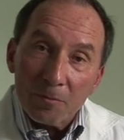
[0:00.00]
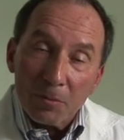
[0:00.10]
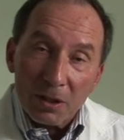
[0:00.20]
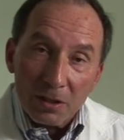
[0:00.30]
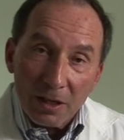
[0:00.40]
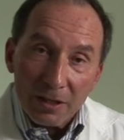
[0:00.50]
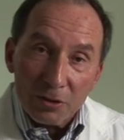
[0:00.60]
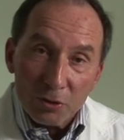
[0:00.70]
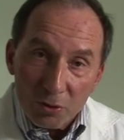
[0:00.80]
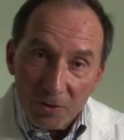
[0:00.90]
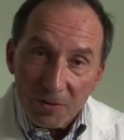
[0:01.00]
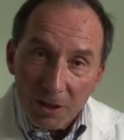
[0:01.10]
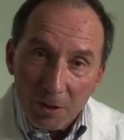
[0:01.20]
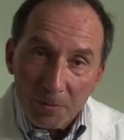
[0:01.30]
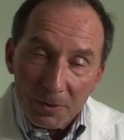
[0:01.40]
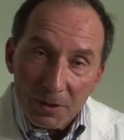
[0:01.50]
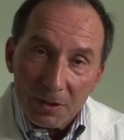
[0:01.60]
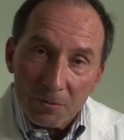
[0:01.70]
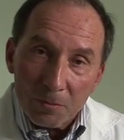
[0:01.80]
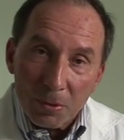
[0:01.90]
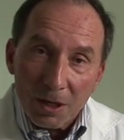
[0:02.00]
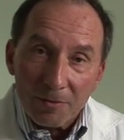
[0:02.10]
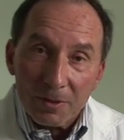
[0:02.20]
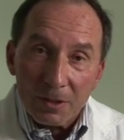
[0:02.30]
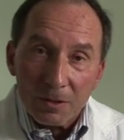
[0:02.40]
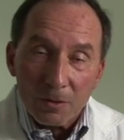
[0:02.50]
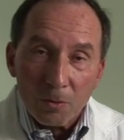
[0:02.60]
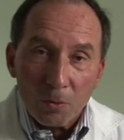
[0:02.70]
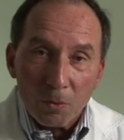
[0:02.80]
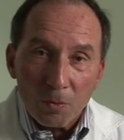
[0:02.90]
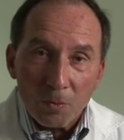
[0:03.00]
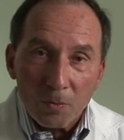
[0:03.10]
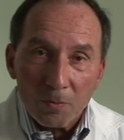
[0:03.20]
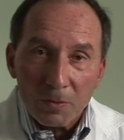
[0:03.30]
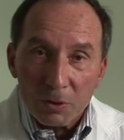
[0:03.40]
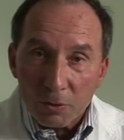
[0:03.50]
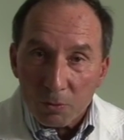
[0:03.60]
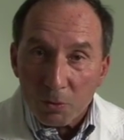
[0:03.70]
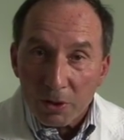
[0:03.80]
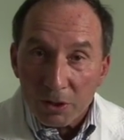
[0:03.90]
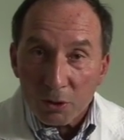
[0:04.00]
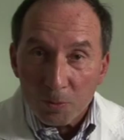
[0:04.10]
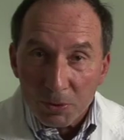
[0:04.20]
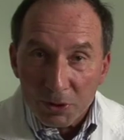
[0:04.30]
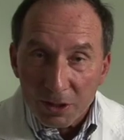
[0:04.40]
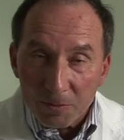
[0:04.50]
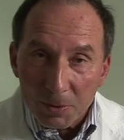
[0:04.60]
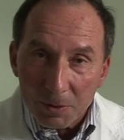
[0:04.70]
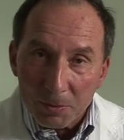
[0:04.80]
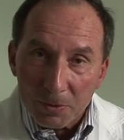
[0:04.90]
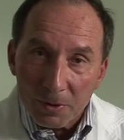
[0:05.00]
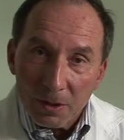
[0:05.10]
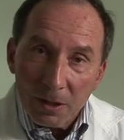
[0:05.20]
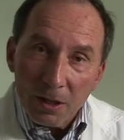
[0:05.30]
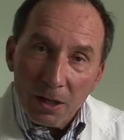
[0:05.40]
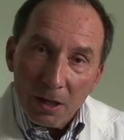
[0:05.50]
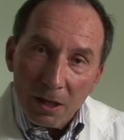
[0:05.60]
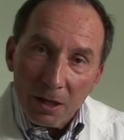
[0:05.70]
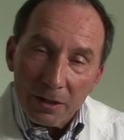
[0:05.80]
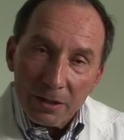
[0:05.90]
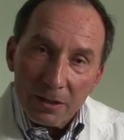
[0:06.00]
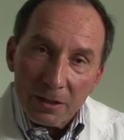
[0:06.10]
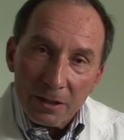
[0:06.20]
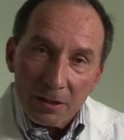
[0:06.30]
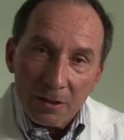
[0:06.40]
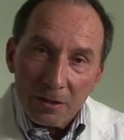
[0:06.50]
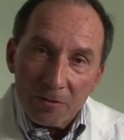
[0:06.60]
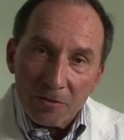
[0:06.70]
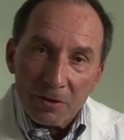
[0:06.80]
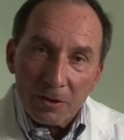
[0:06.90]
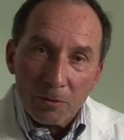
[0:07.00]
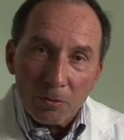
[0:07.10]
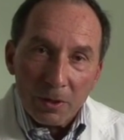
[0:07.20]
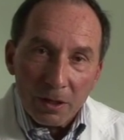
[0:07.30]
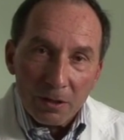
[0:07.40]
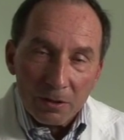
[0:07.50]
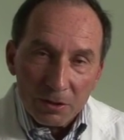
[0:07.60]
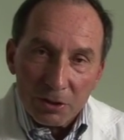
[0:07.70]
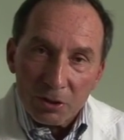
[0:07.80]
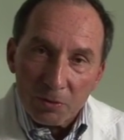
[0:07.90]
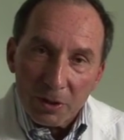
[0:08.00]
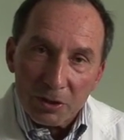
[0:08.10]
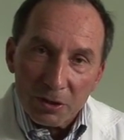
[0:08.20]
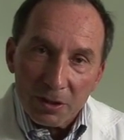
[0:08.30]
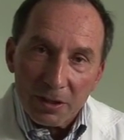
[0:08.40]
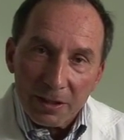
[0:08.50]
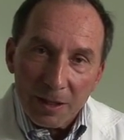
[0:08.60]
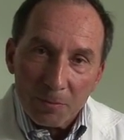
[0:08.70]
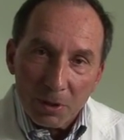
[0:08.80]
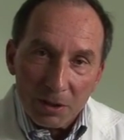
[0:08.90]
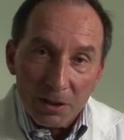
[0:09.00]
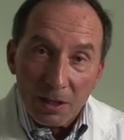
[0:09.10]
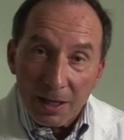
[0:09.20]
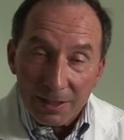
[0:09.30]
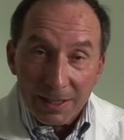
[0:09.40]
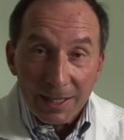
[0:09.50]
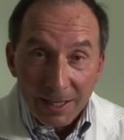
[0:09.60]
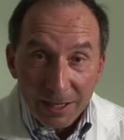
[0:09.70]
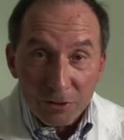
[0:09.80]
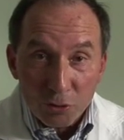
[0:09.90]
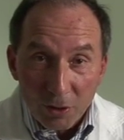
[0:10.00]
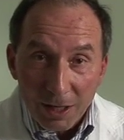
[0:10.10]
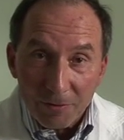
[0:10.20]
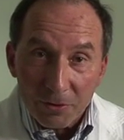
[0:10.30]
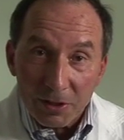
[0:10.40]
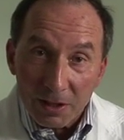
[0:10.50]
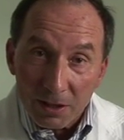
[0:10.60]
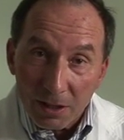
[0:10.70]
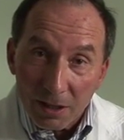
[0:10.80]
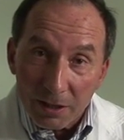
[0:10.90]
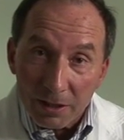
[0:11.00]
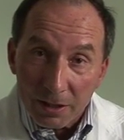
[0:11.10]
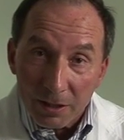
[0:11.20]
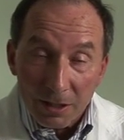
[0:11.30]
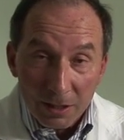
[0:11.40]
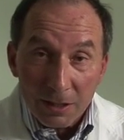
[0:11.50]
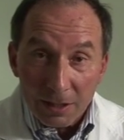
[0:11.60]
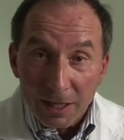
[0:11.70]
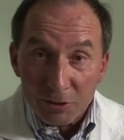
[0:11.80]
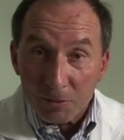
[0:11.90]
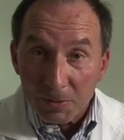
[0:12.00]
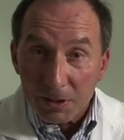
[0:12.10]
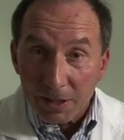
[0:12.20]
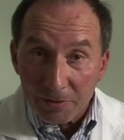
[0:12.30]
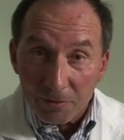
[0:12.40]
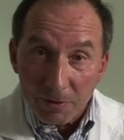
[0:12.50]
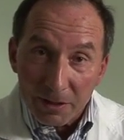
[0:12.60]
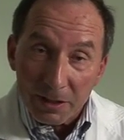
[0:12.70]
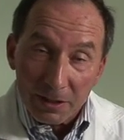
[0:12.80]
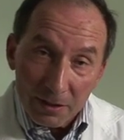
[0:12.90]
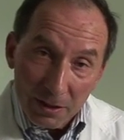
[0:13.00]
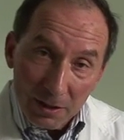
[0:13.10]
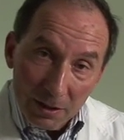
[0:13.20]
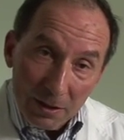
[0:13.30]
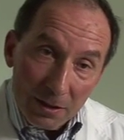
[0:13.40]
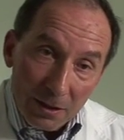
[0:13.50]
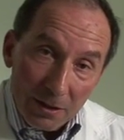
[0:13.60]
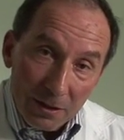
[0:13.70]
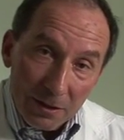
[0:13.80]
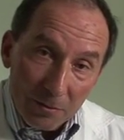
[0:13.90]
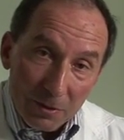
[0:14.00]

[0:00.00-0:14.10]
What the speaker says: Blood clots do develop in probably between 1 and 2% of people. In a very rare situation, that blood clot can travel to the lung and actually be life-threatening. The